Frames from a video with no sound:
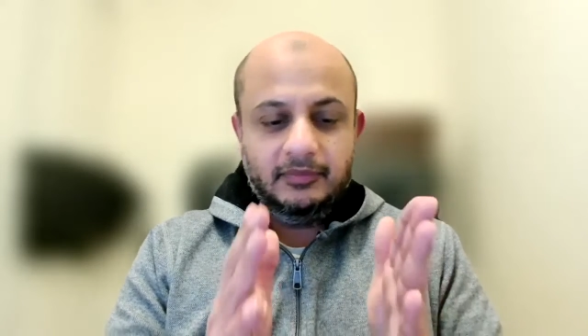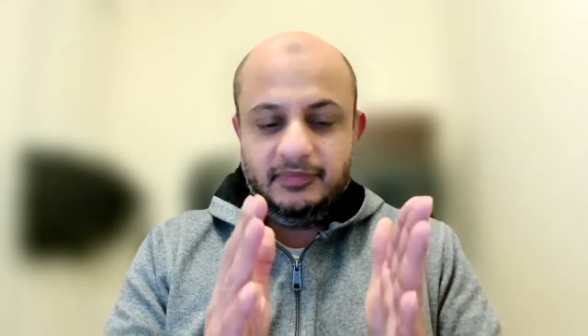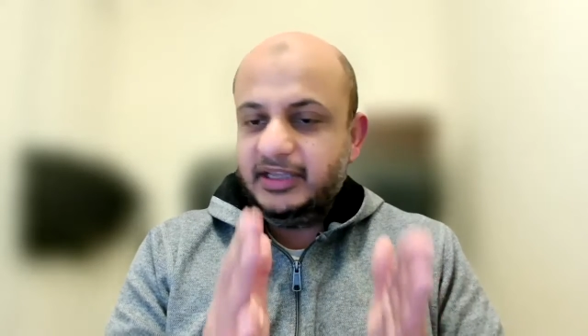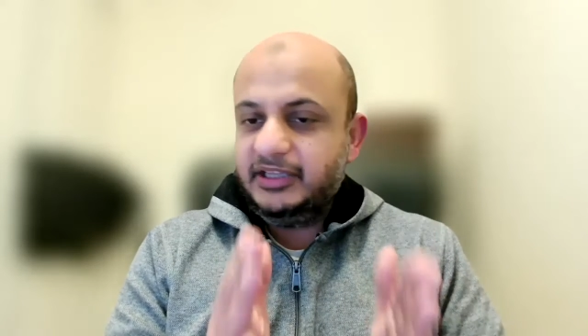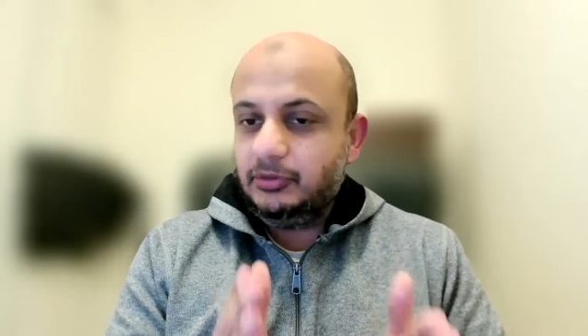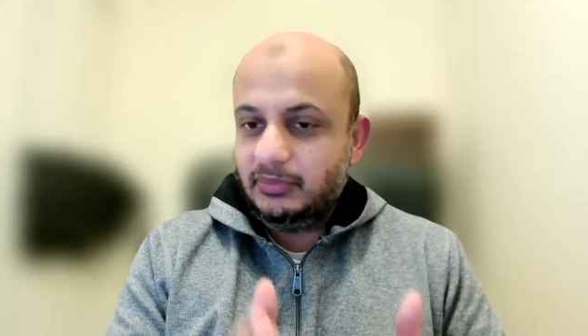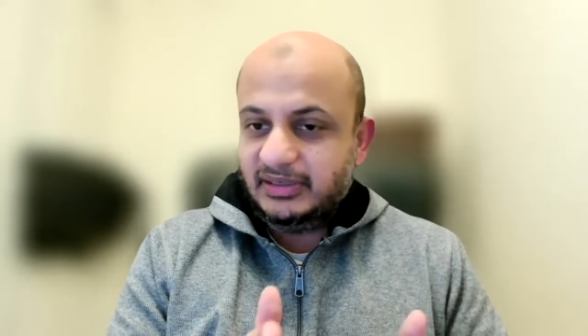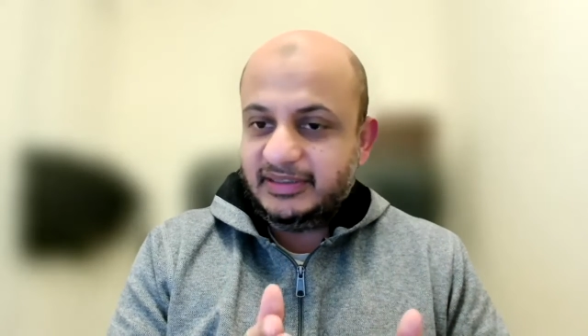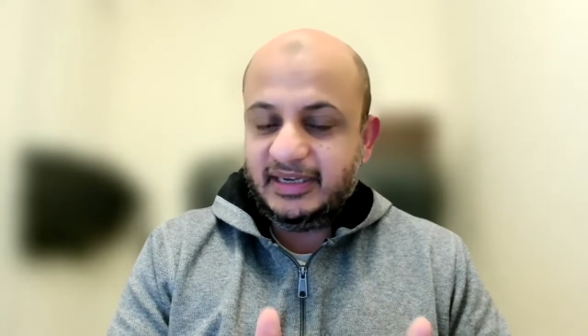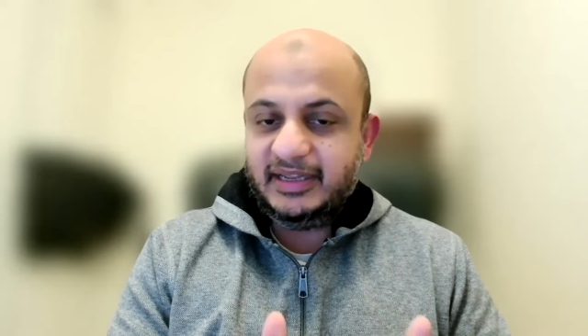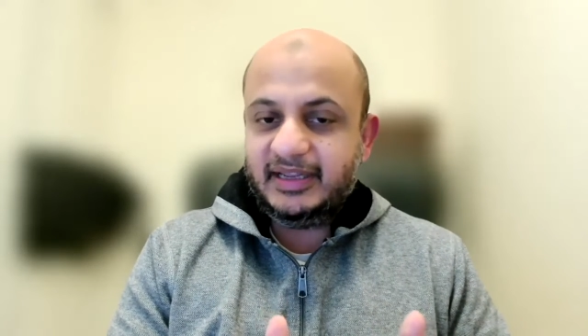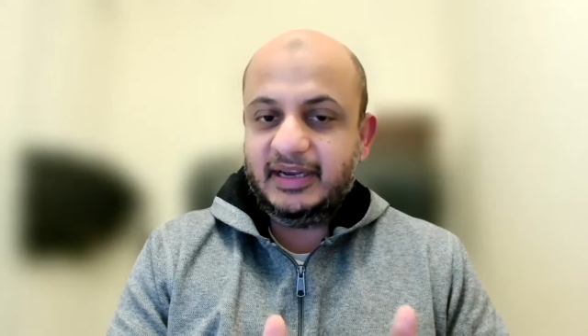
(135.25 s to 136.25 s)
where you will
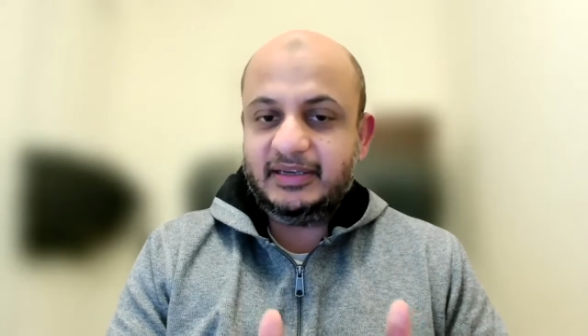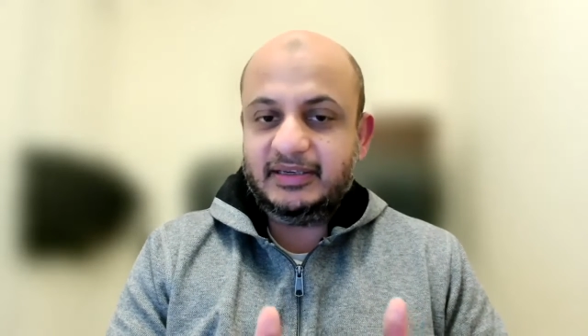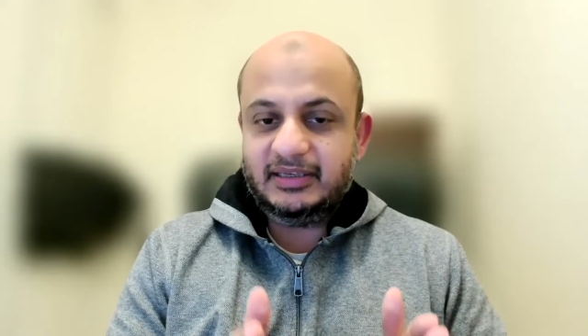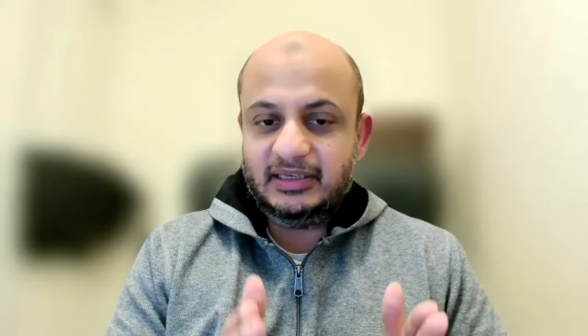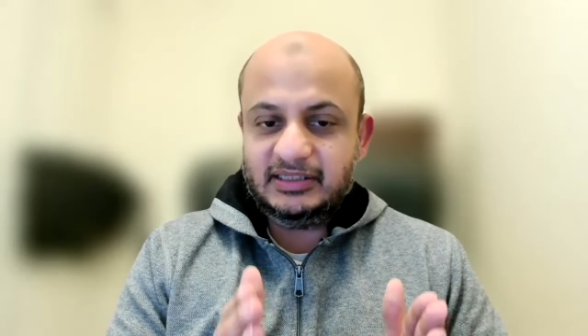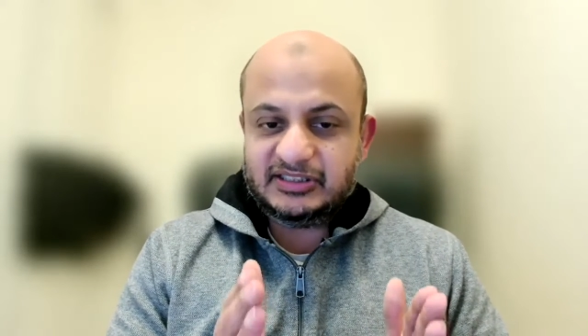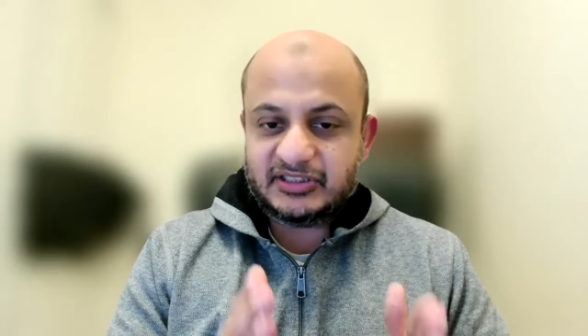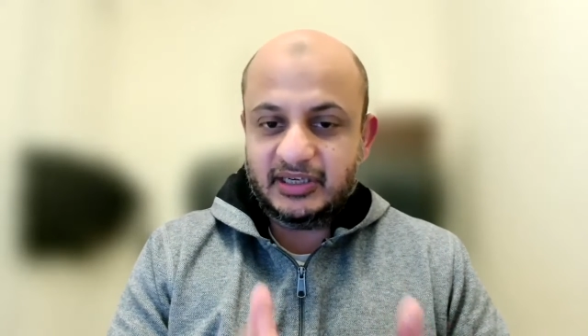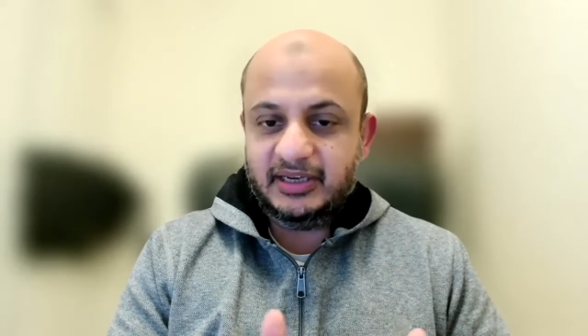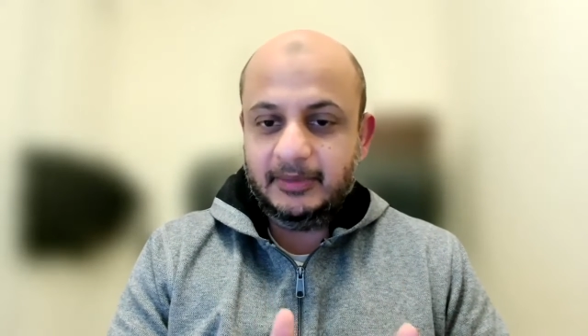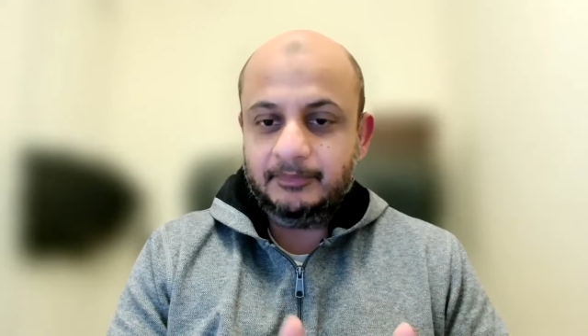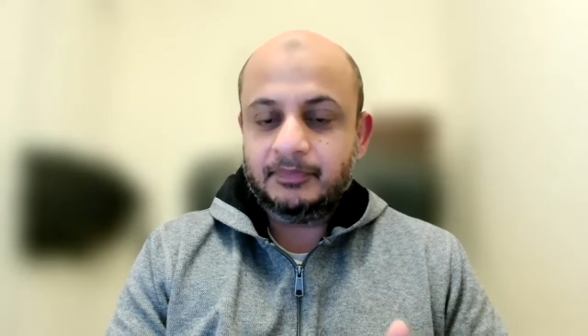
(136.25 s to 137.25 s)
dedicatedly
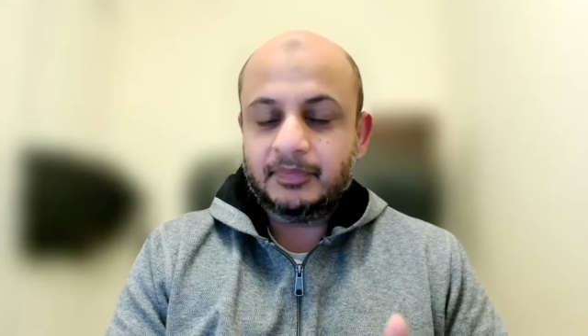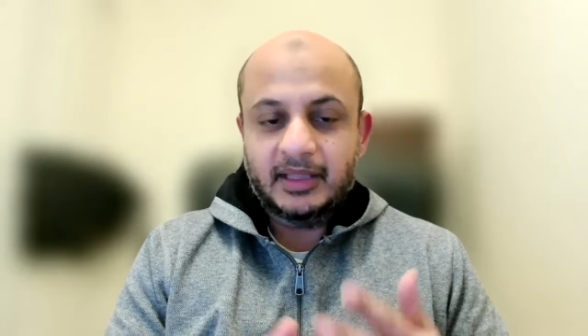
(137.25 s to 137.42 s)
study